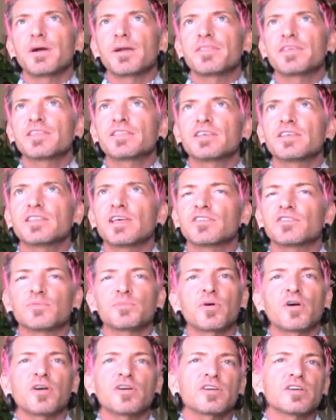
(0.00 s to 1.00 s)
I think that that's a
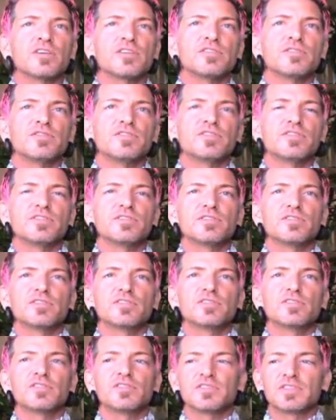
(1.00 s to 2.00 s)
part of
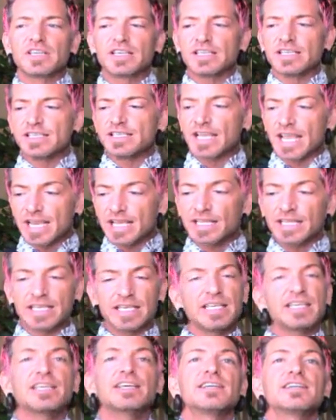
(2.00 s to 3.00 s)
the
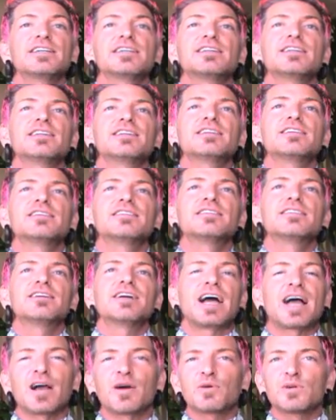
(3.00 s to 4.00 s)
daily,
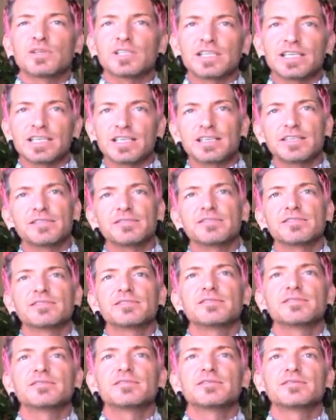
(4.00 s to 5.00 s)
hourly
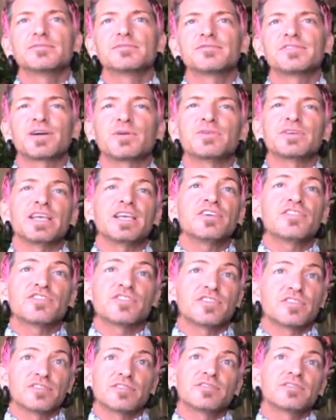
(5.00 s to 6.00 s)

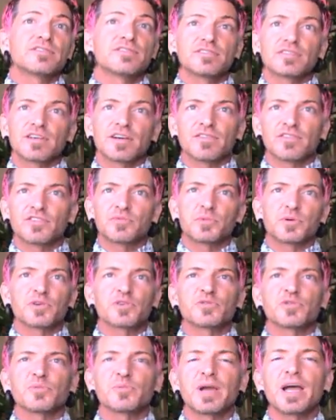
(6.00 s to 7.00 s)
foundation of a
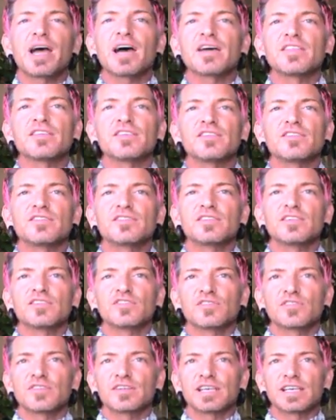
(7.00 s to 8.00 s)
spiritual path
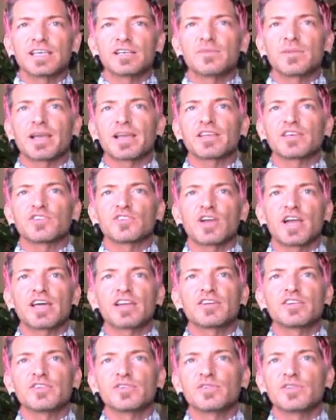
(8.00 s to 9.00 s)
is thinking back into
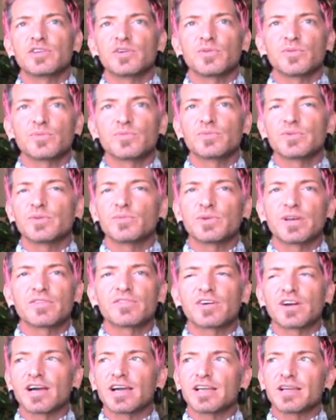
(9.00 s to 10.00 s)
gratitude.
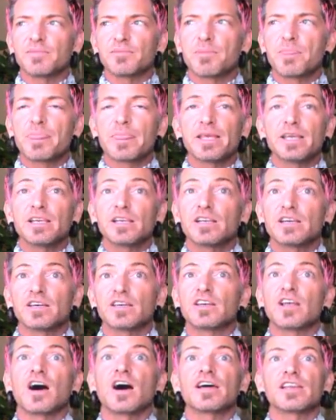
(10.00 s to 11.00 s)
Whenever I am
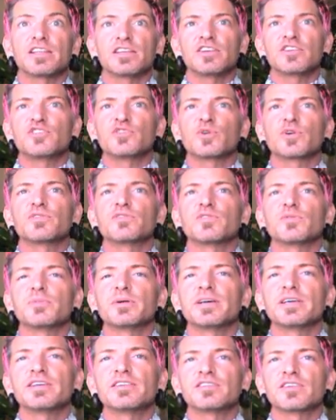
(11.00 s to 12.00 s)
not in a joyful
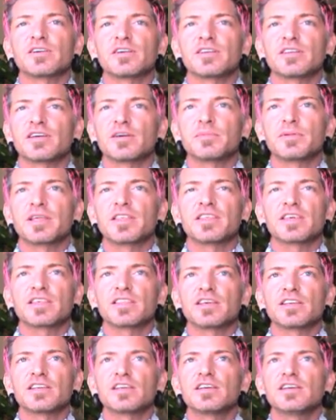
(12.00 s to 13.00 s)
place, I
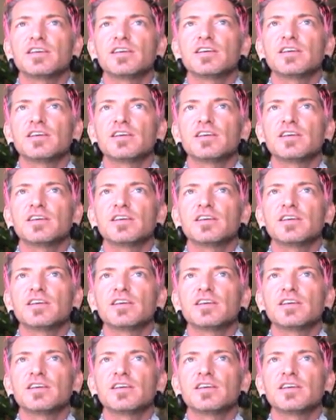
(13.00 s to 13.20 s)
think that